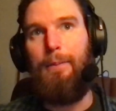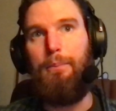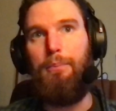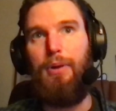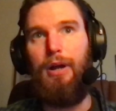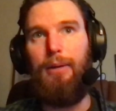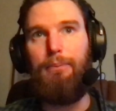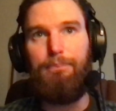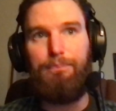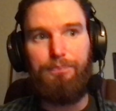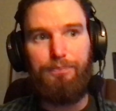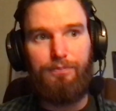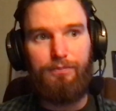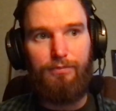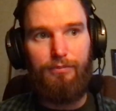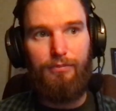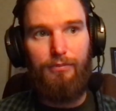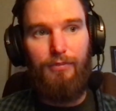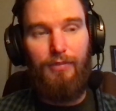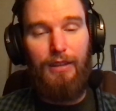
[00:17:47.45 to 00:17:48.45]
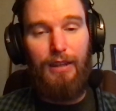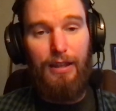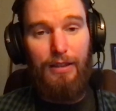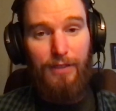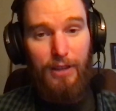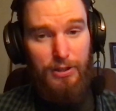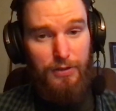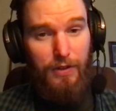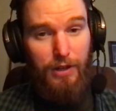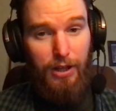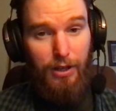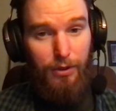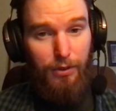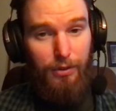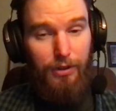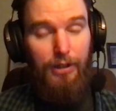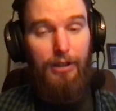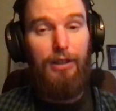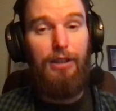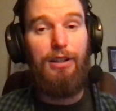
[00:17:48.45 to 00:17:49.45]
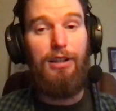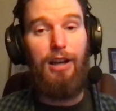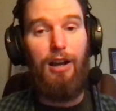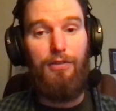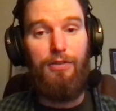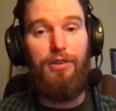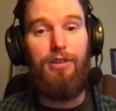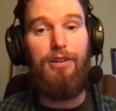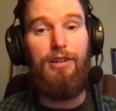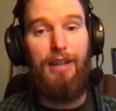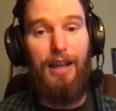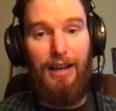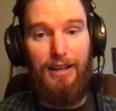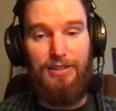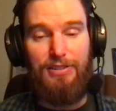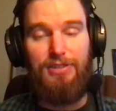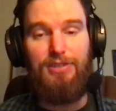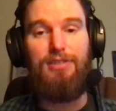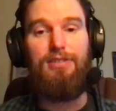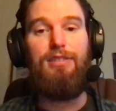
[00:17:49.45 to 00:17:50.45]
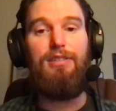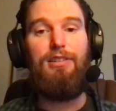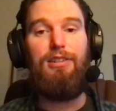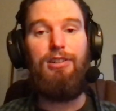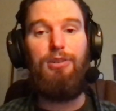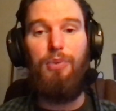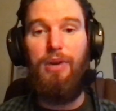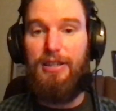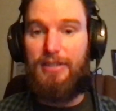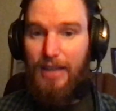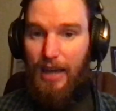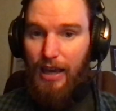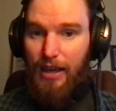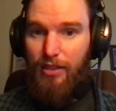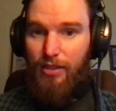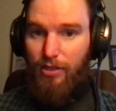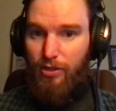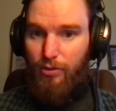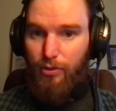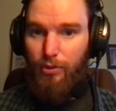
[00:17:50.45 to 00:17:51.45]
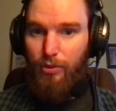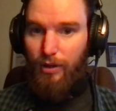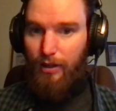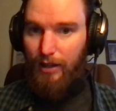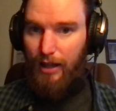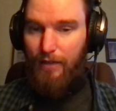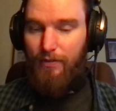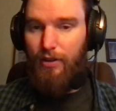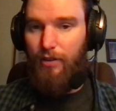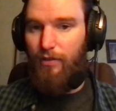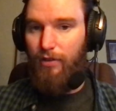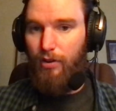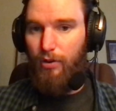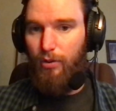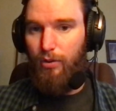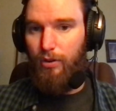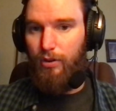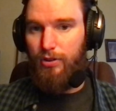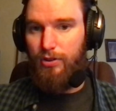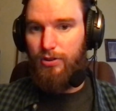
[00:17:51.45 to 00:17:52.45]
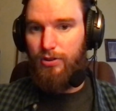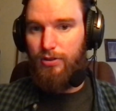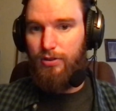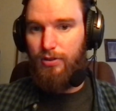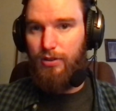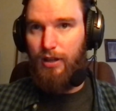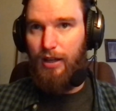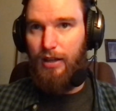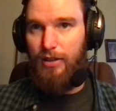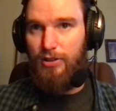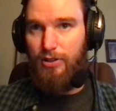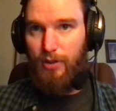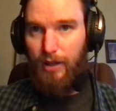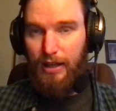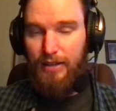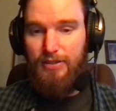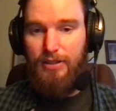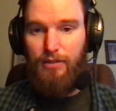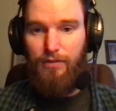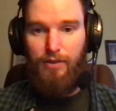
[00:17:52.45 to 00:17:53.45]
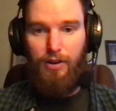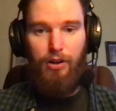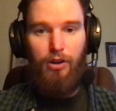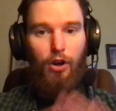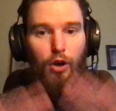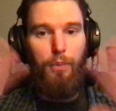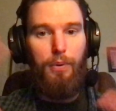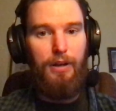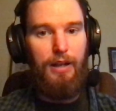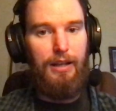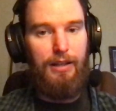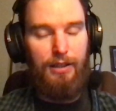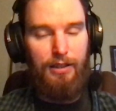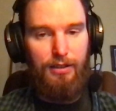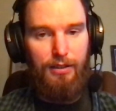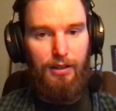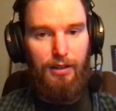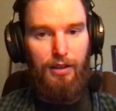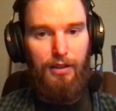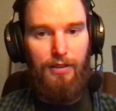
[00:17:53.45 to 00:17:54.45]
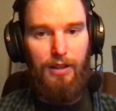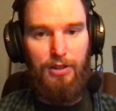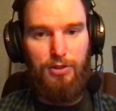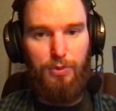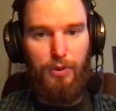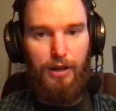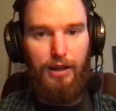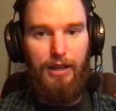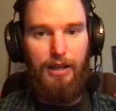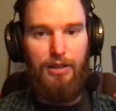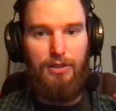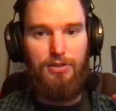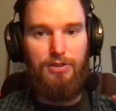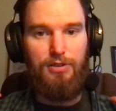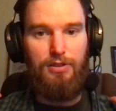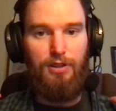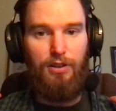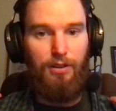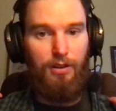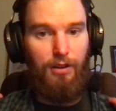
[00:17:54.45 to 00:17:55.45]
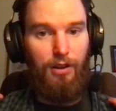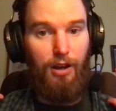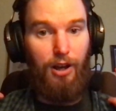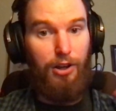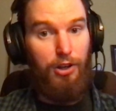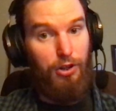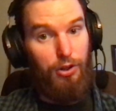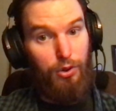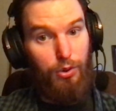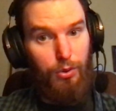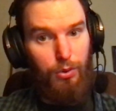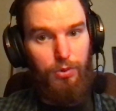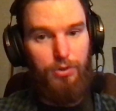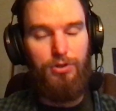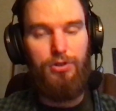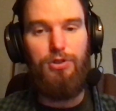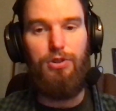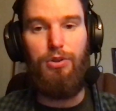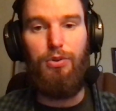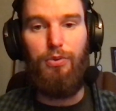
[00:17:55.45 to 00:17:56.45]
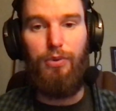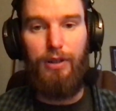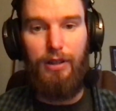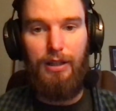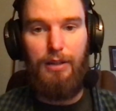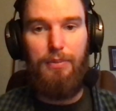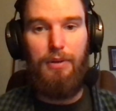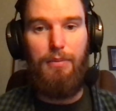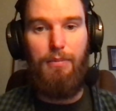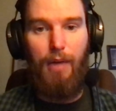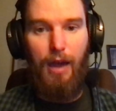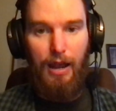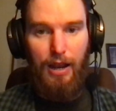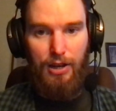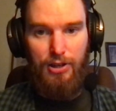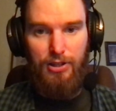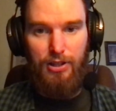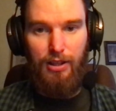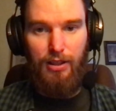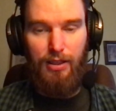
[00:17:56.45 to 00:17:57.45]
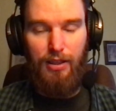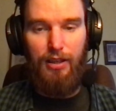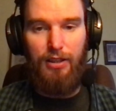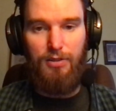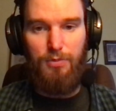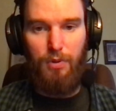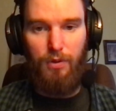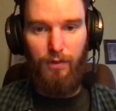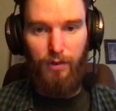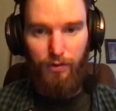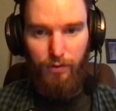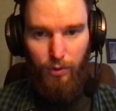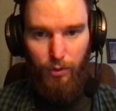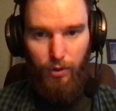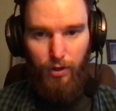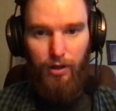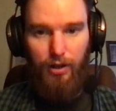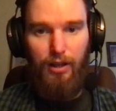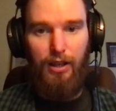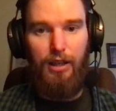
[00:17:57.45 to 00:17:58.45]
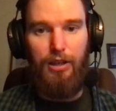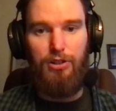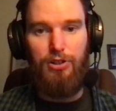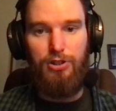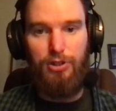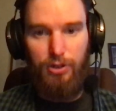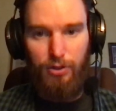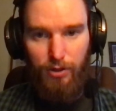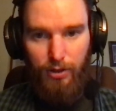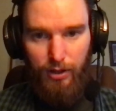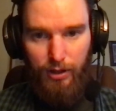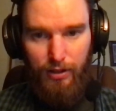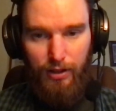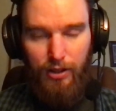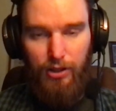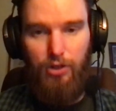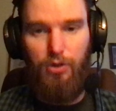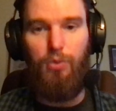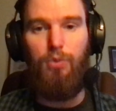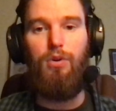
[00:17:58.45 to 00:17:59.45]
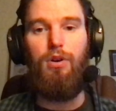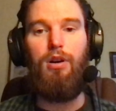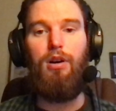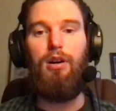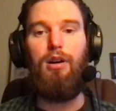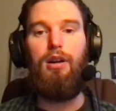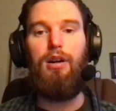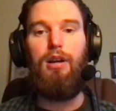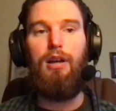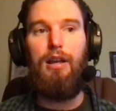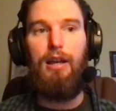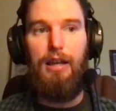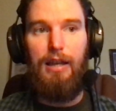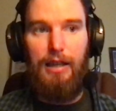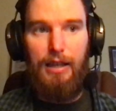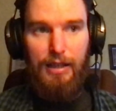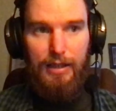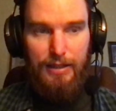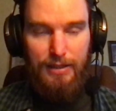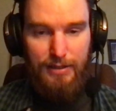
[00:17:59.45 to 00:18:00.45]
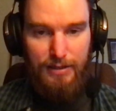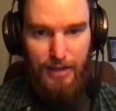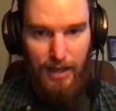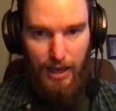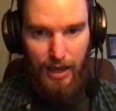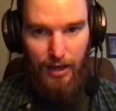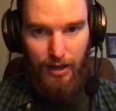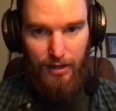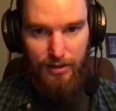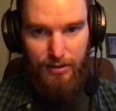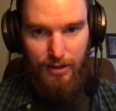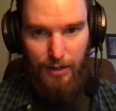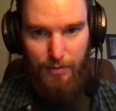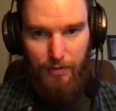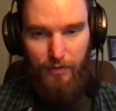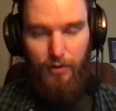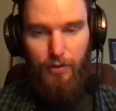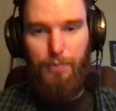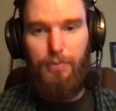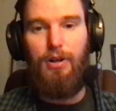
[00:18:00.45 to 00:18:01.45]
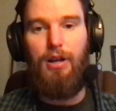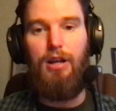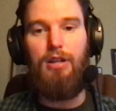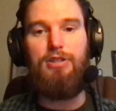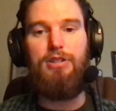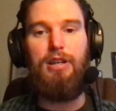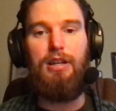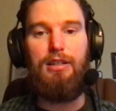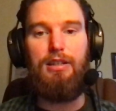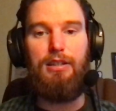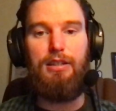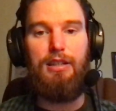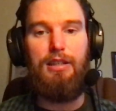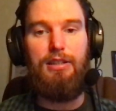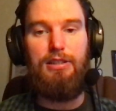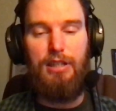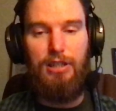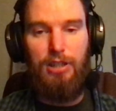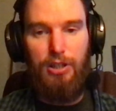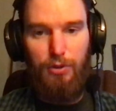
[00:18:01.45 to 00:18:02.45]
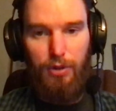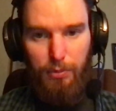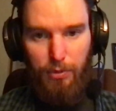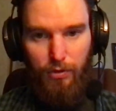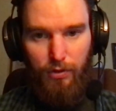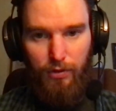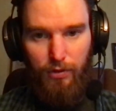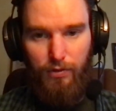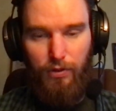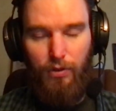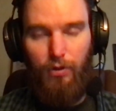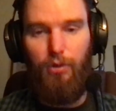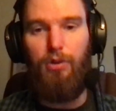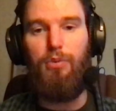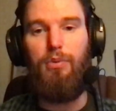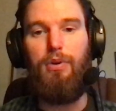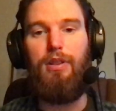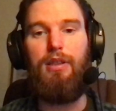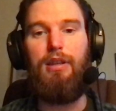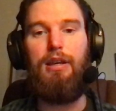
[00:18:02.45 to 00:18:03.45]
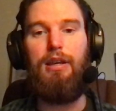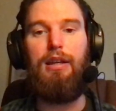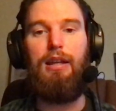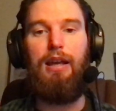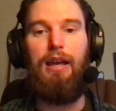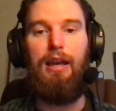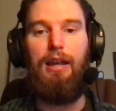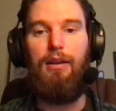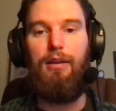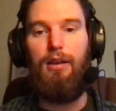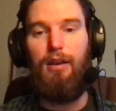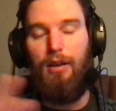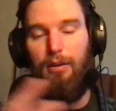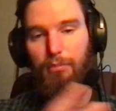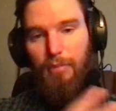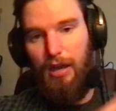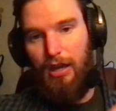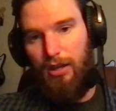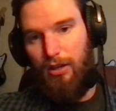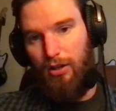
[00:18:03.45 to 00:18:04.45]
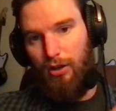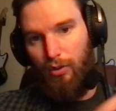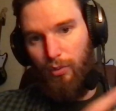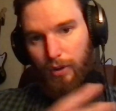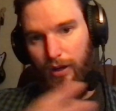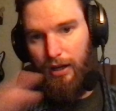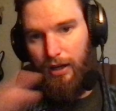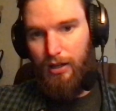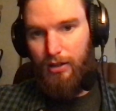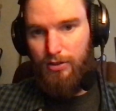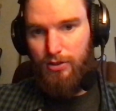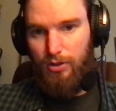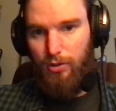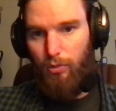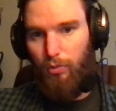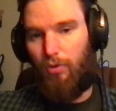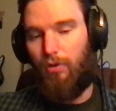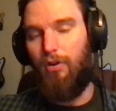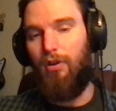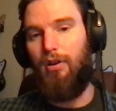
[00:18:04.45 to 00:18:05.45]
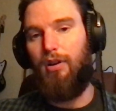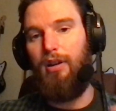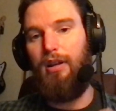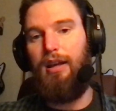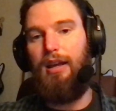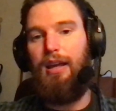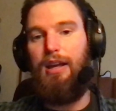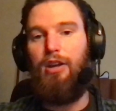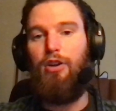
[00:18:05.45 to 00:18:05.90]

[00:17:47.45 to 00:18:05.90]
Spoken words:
But this video covered, yes, weeks 8 through 11 of the course. And so, like I said, very open-ended. That's why it's on you to really be managing things moving forward, ensuring that you are staying on top of your project, continually moving forward with it, and making your way toward a